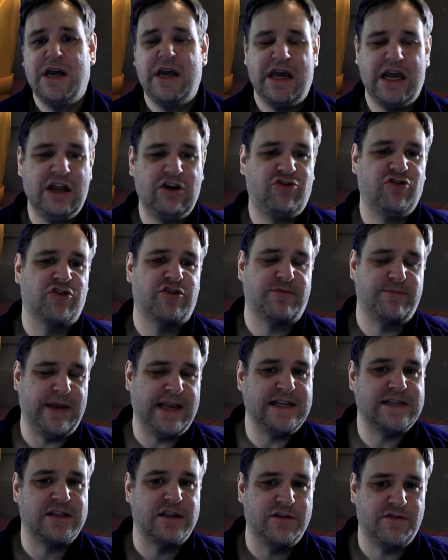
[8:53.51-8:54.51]
It just
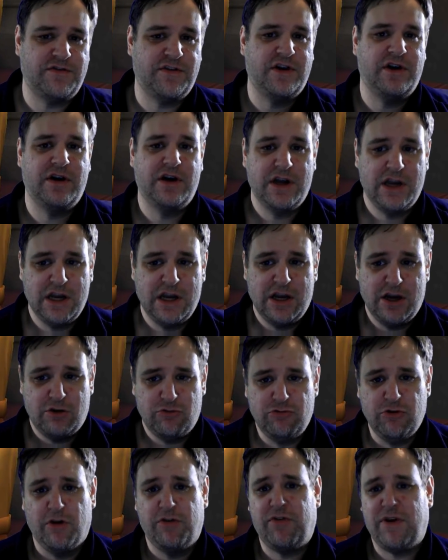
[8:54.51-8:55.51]
means that for
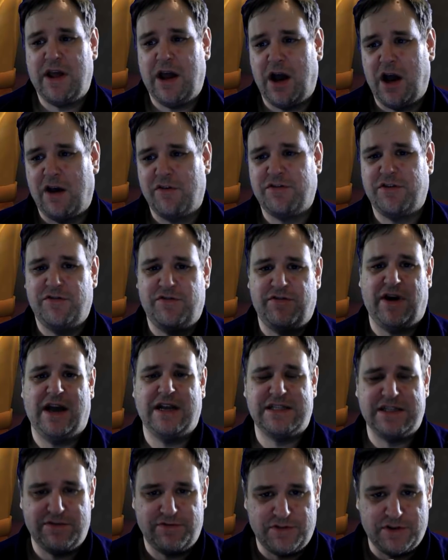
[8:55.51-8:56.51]
roughly half the
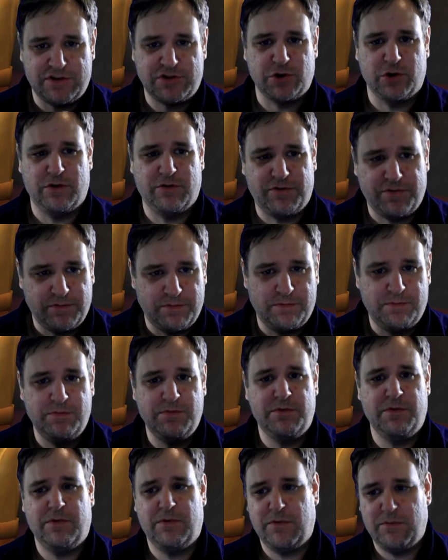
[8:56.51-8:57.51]
fight, if the sort of
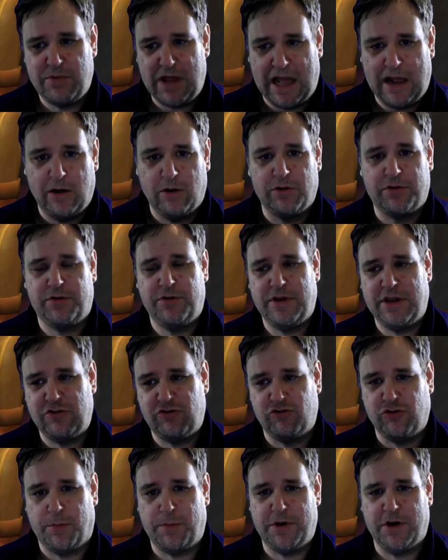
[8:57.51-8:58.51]
health is
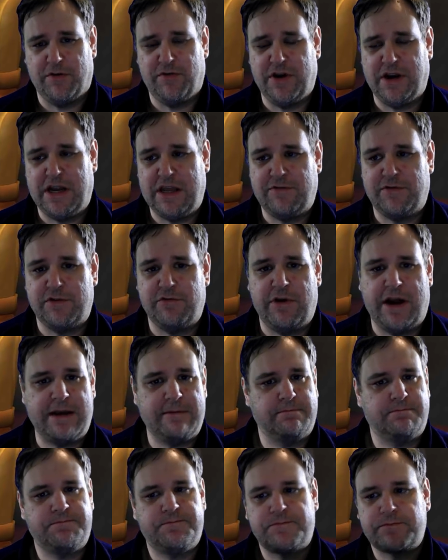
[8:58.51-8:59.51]
dropping off at an even rate,
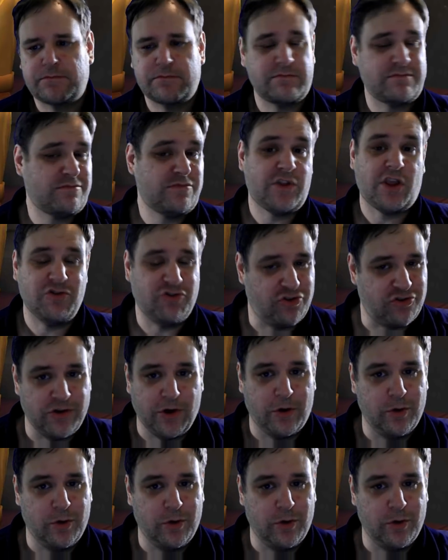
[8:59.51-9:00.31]
which is not